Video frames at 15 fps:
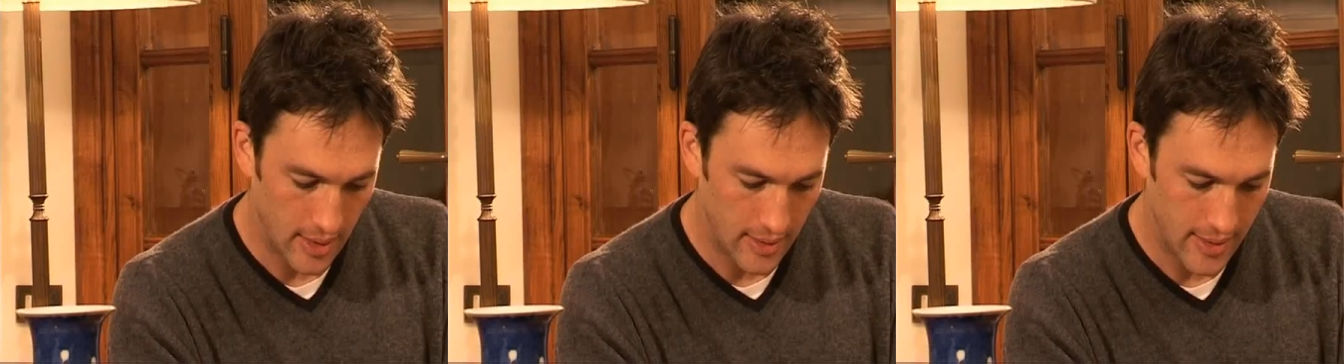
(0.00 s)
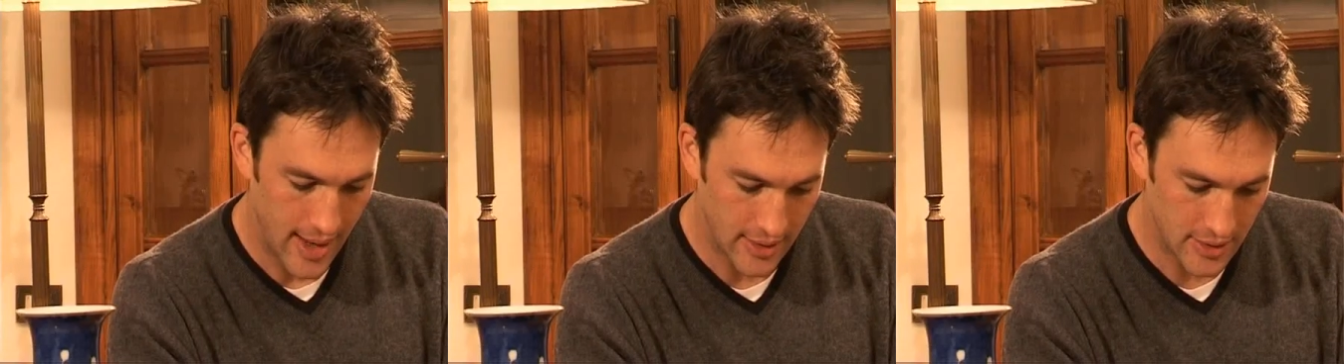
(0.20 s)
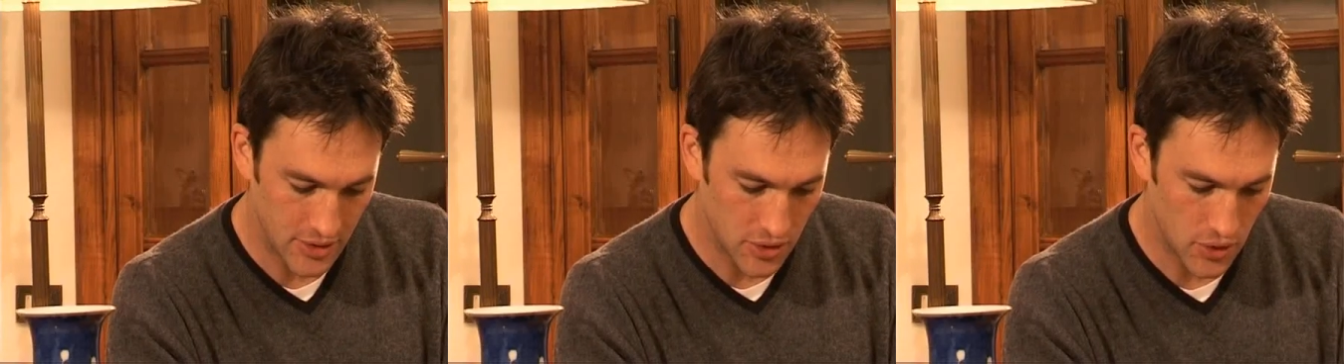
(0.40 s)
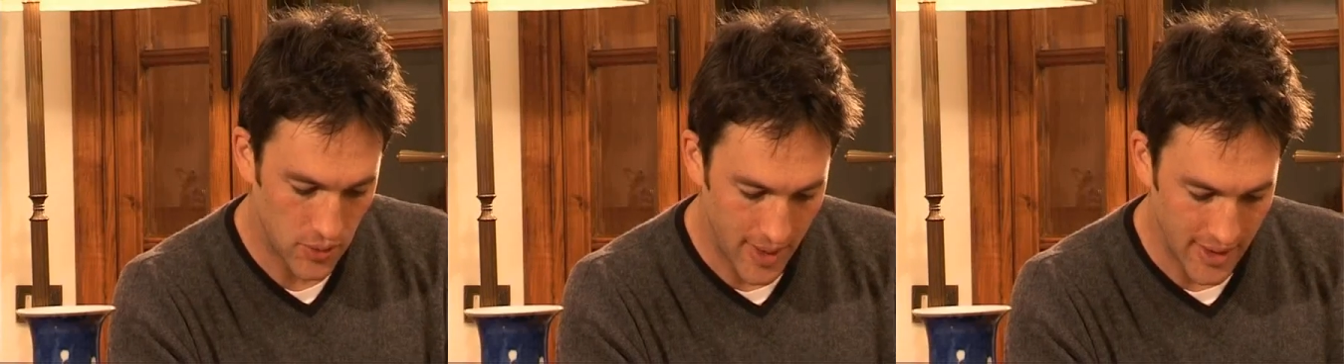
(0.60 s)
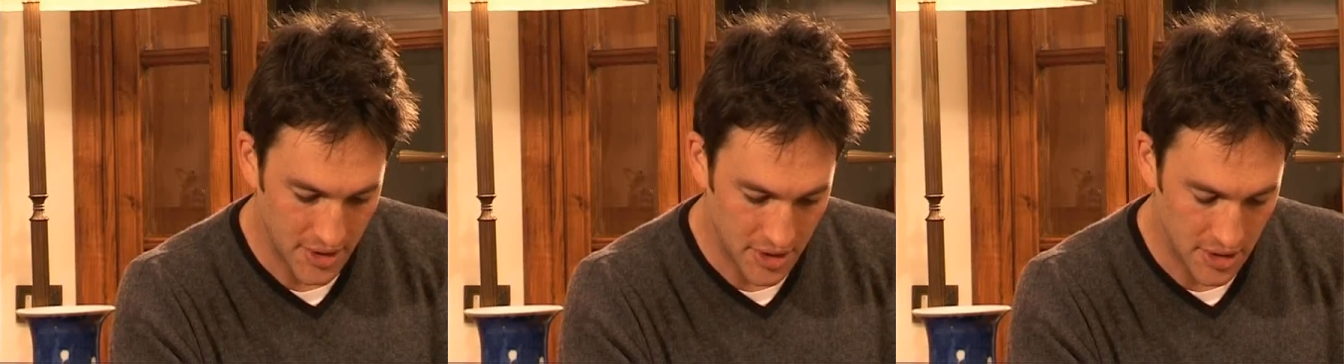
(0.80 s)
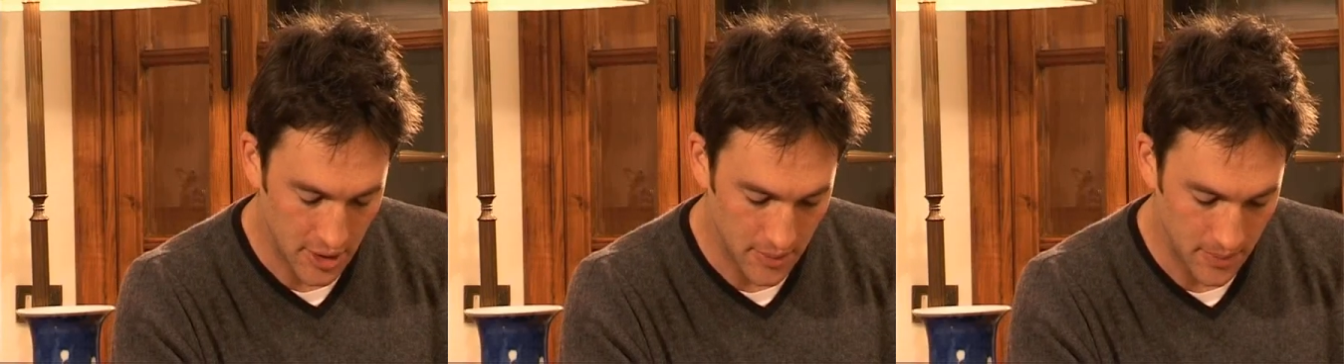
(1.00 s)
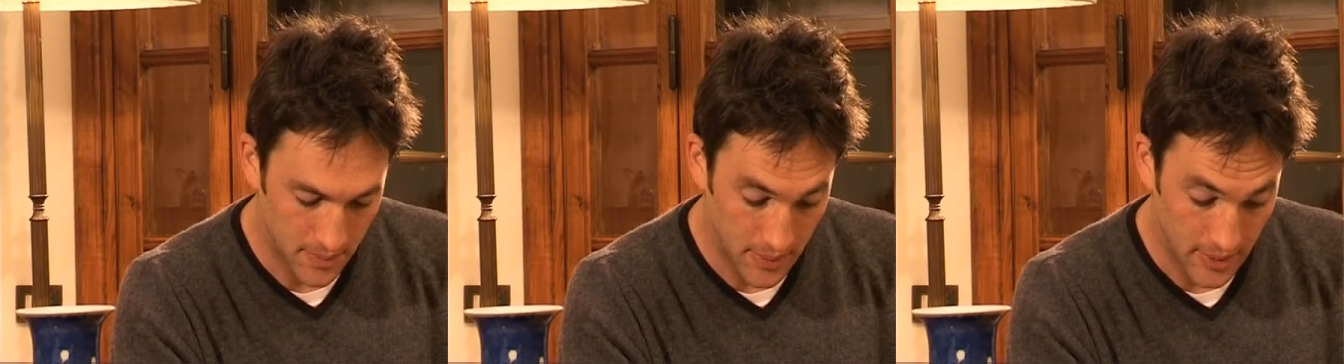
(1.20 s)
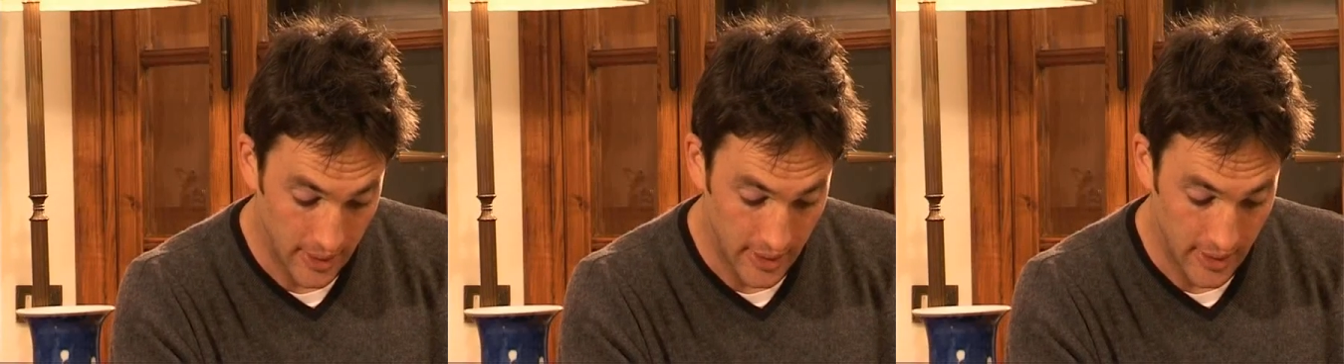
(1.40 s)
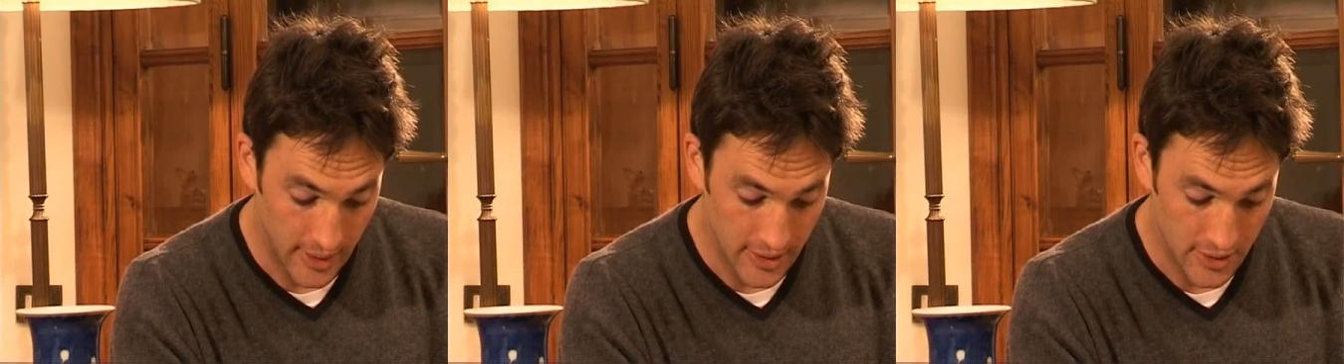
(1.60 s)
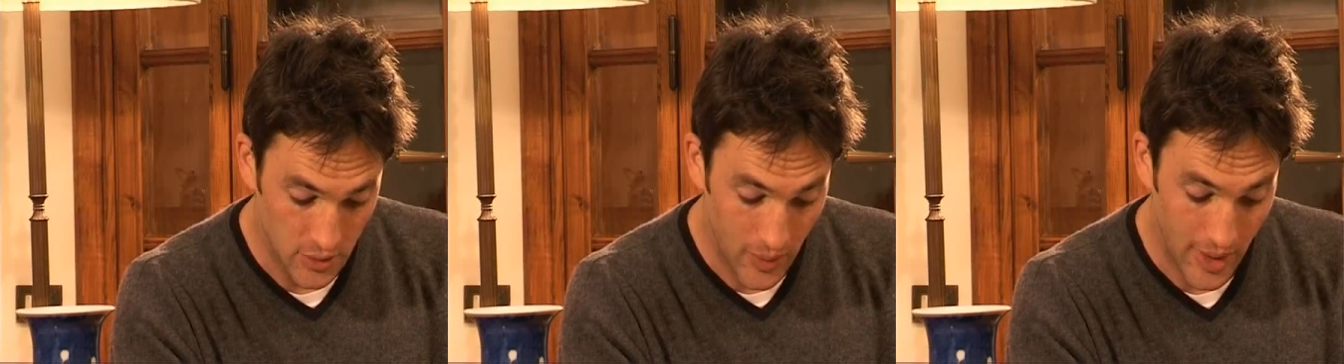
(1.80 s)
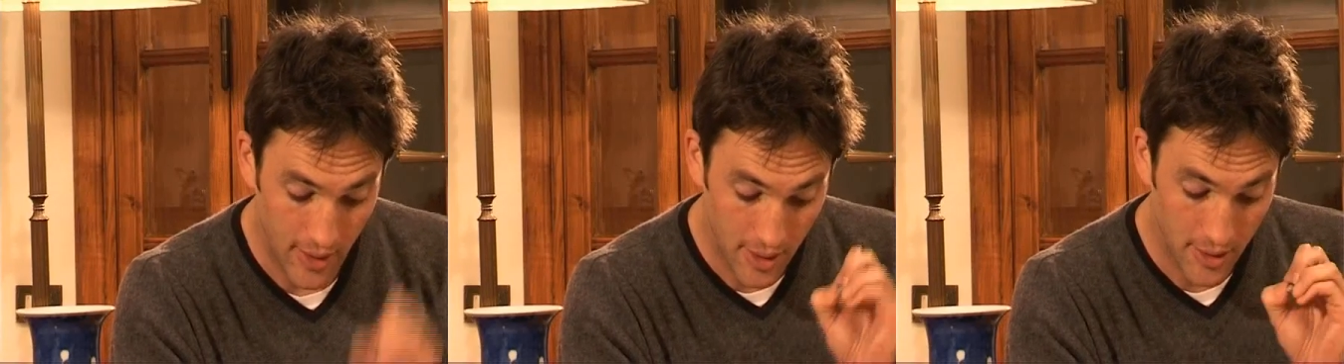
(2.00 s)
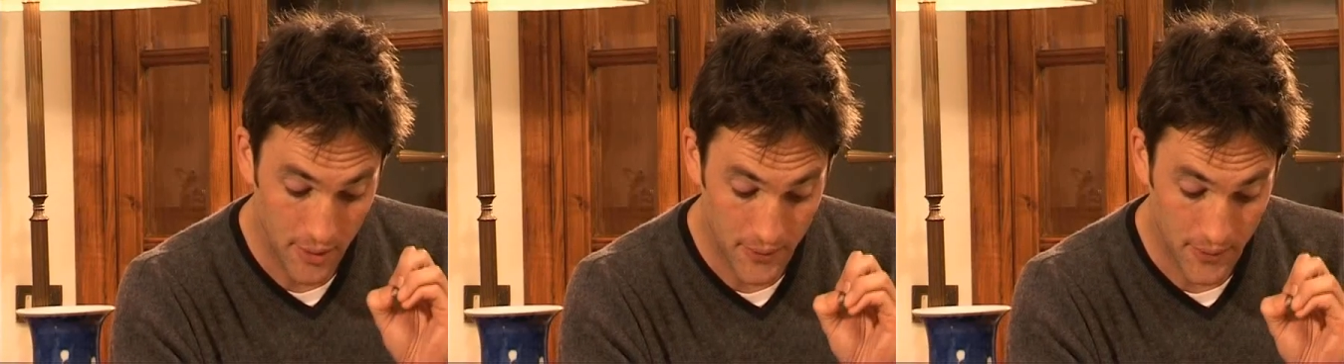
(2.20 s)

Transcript: Next question, please. Where are you